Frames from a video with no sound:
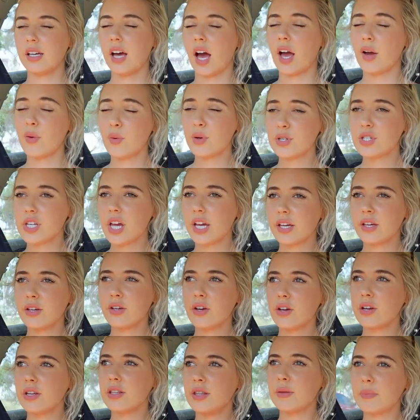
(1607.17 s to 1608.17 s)
I wish I could
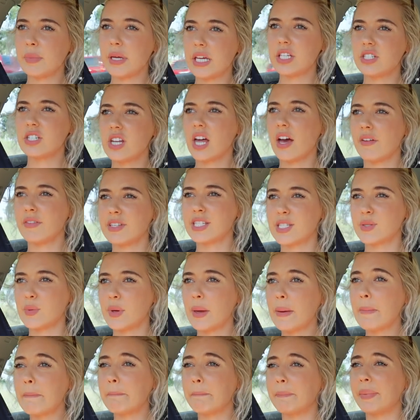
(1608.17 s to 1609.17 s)
go to the beach and have a
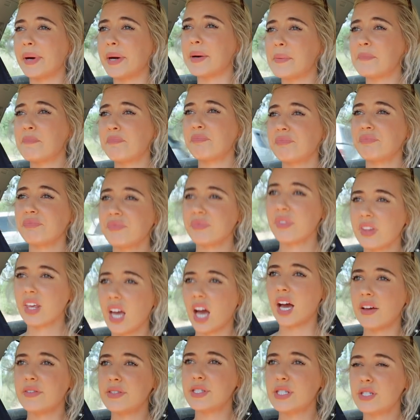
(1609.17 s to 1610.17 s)
swim, but
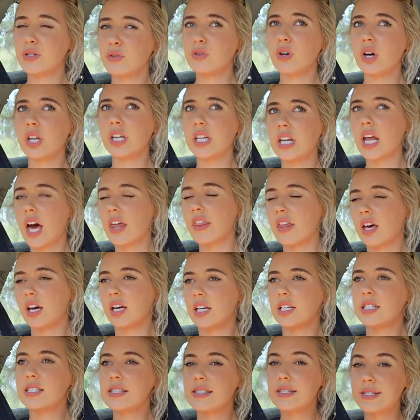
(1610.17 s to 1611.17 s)
I've still got
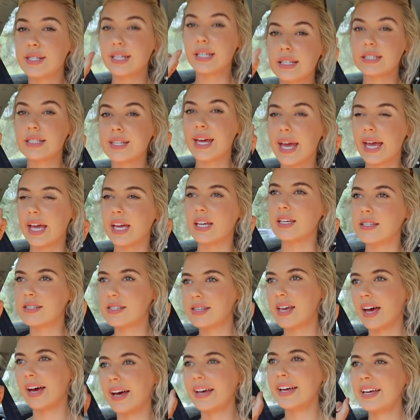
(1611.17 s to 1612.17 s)
another 6
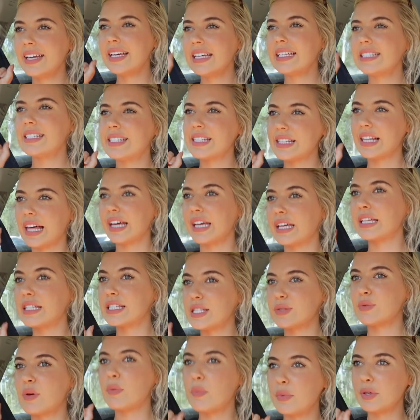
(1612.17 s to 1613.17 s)
days till I can
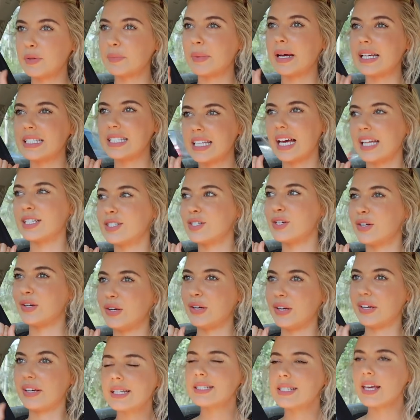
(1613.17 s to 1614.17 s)
swim with my
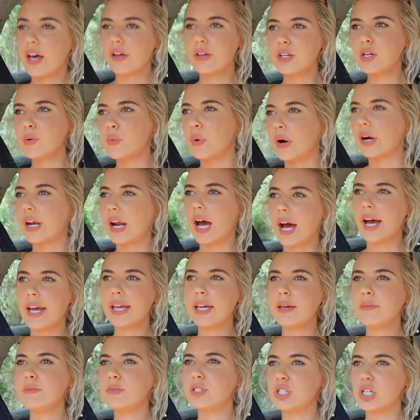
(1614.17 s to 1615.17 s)
tattoo. I tell you what, I
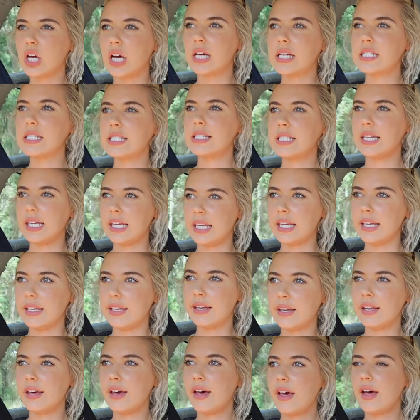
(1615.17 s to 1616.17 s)
am just
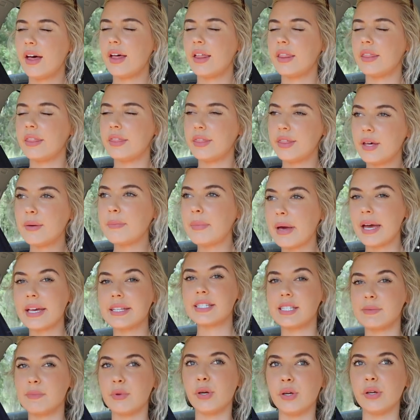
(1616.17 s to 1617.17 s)
in the
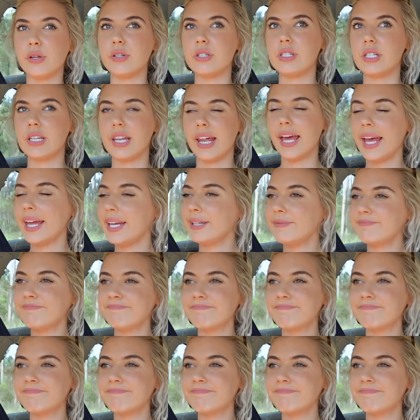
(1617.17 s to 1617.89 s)
best mood today.